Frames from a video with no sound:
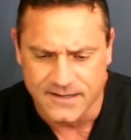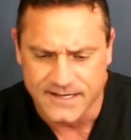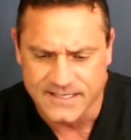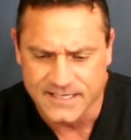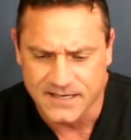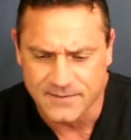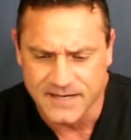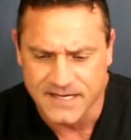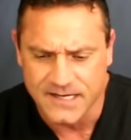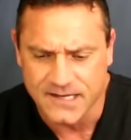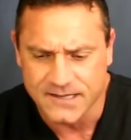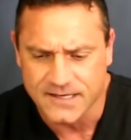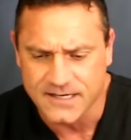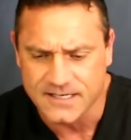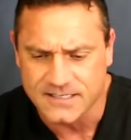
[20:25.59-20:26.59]
They tell me
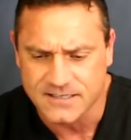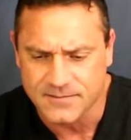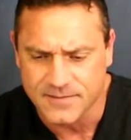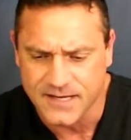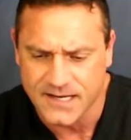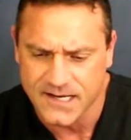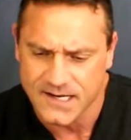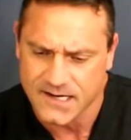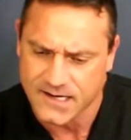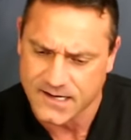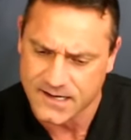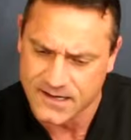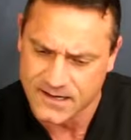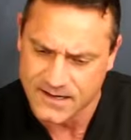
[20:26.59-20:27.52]
nothing needs to be